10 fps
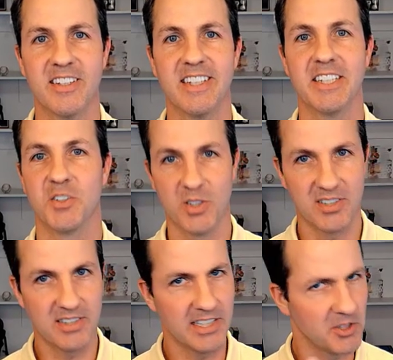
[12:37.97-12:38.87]
It's
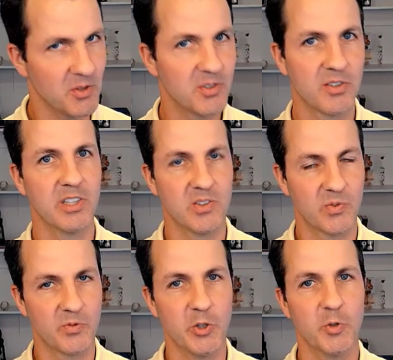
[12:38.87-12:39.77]
just getting used to these
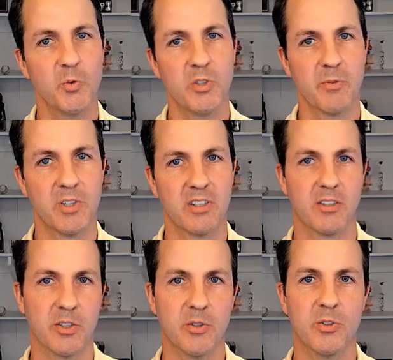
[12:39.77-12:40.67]
few different
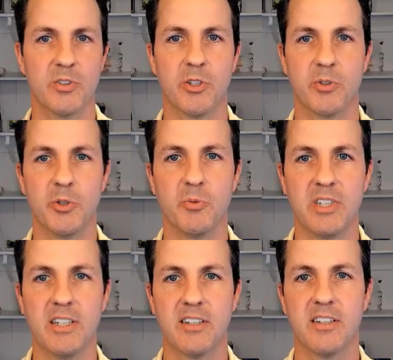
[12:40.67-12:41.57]
little
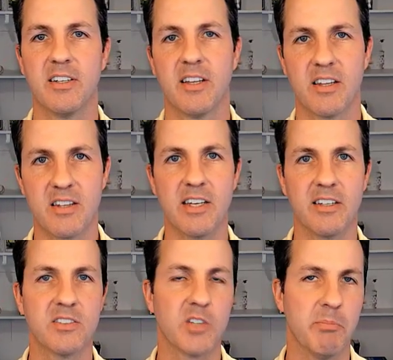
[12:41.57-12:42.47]
unique
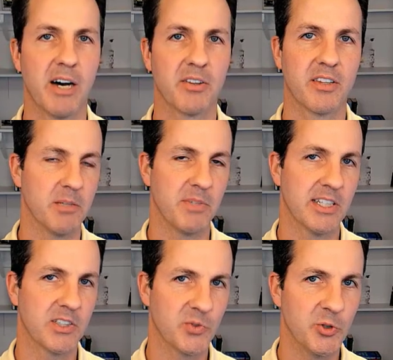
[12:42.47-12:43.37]
things about the
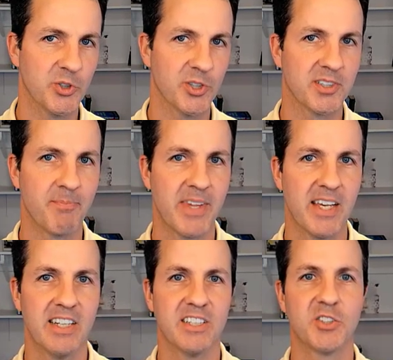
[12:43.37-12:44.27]
MES futures.
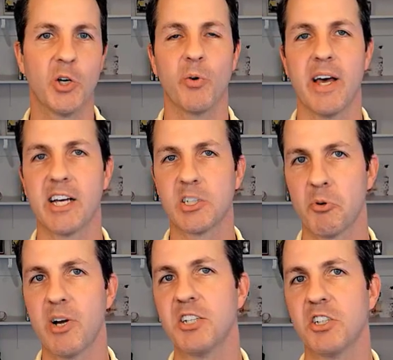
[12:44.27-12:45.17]
So
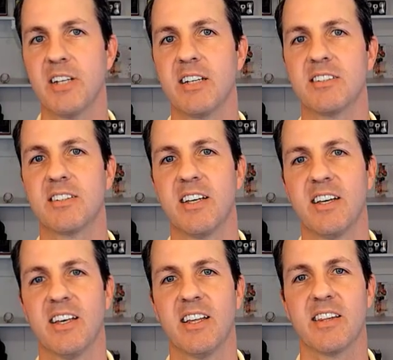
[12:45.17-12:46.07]
expiration dates.
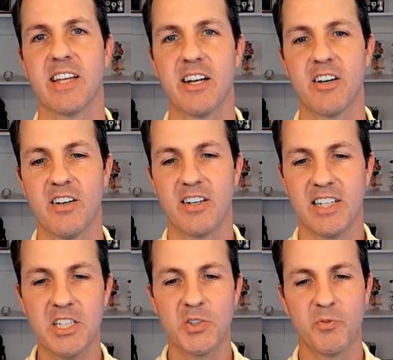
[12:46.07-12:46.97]

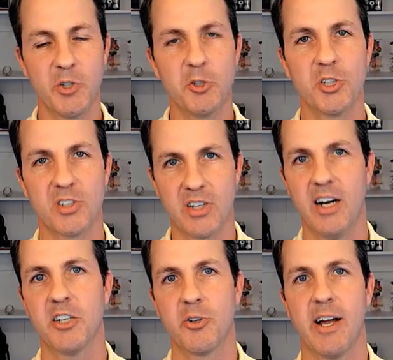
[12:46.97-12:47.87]
Each futures
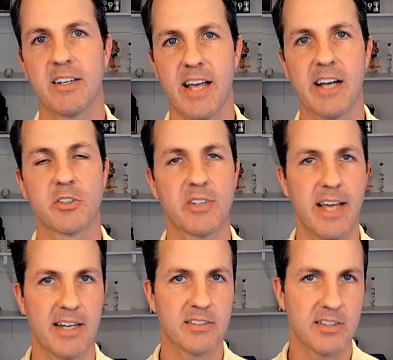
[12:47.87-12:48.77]
contract actually
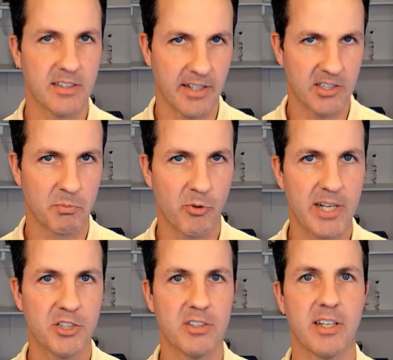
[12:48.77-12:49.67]
has an
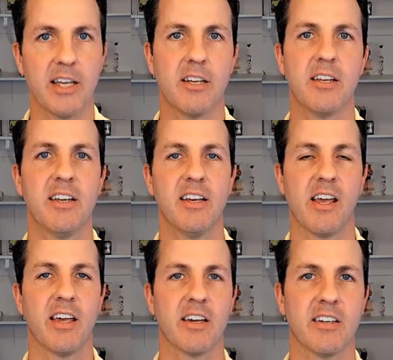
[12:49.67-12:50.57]
expiration date,
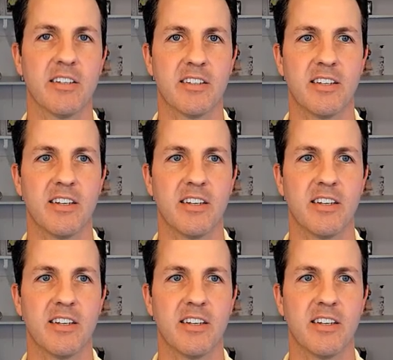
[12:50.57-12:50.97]
and